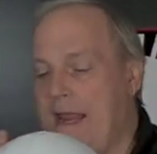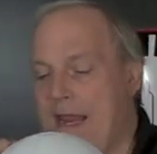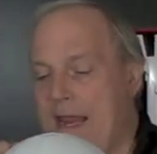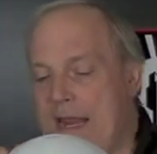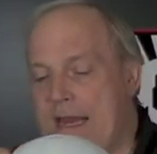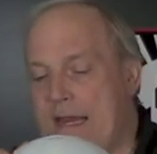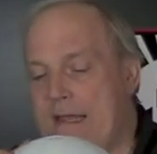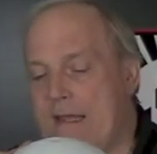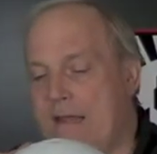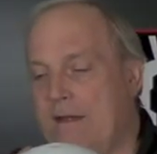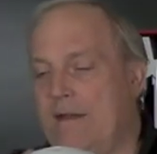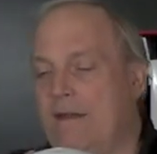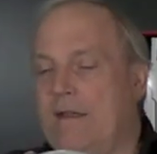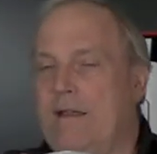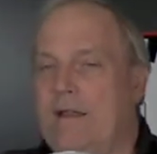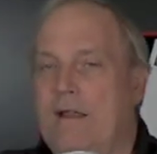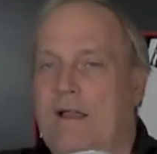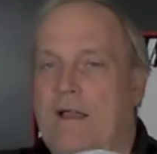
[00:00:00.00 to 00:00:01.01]

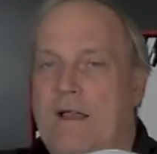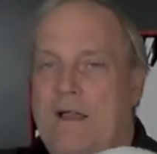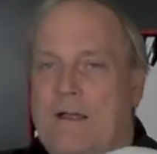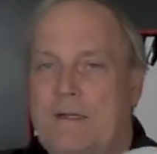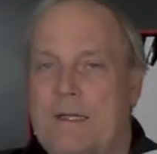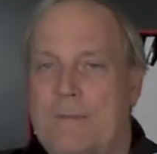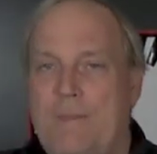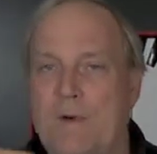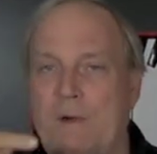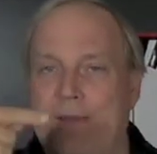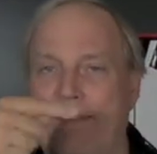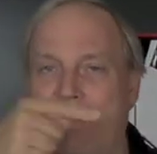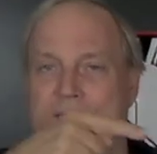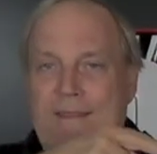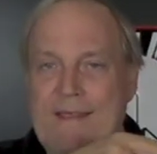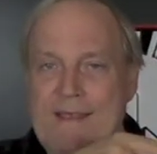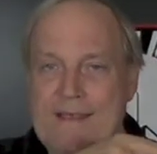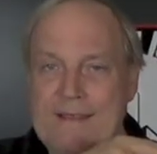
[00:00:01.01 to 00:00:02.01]
And to put
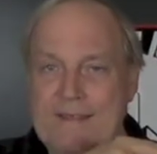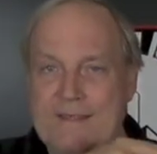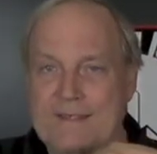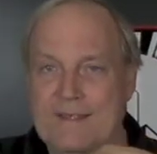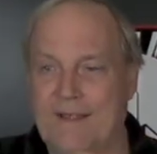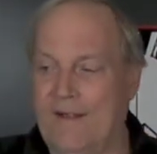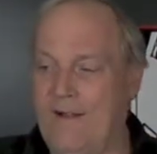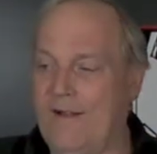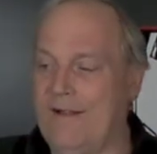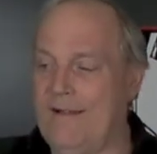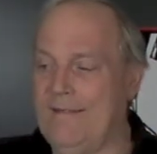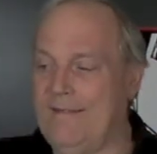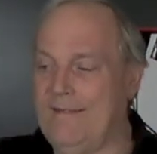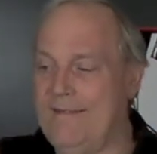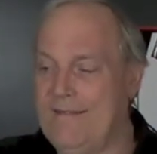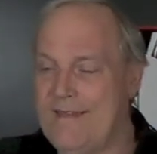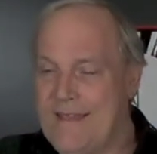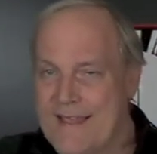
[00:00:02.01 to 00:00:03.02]
this
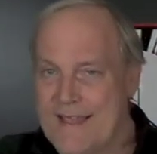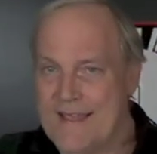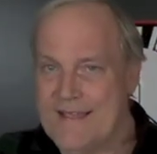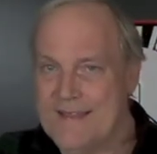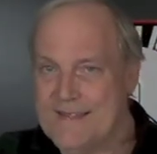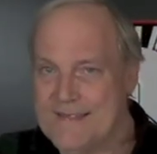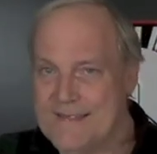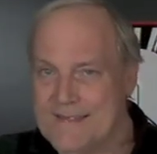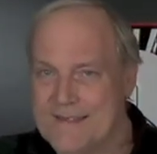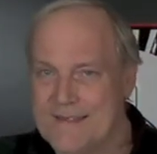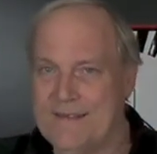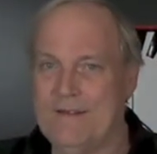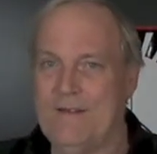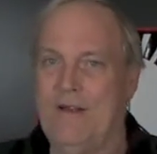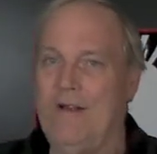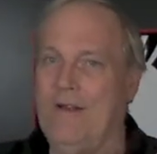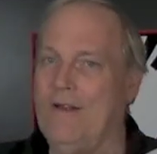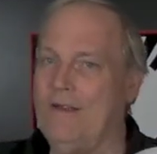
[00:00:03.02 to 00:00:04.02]
on this,
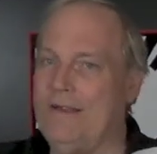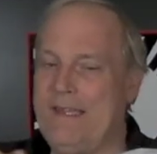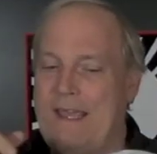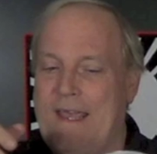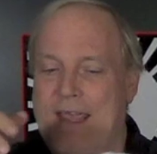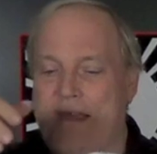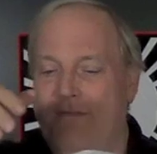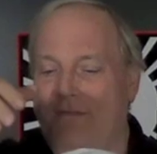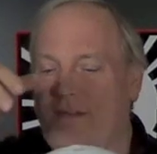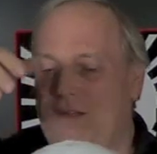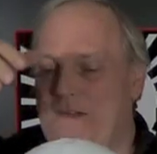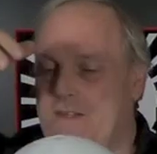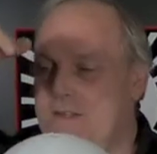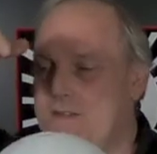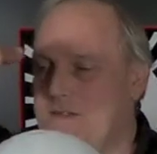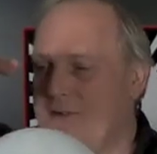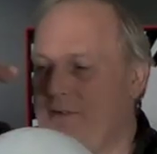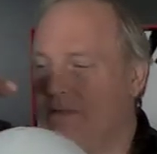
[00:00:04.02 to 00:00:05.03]
all you have to
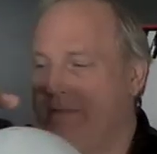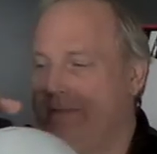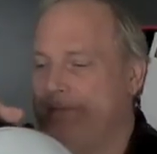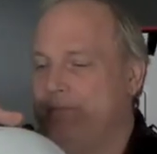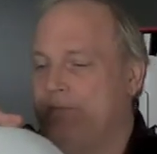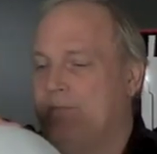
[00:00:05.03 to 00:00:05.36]
do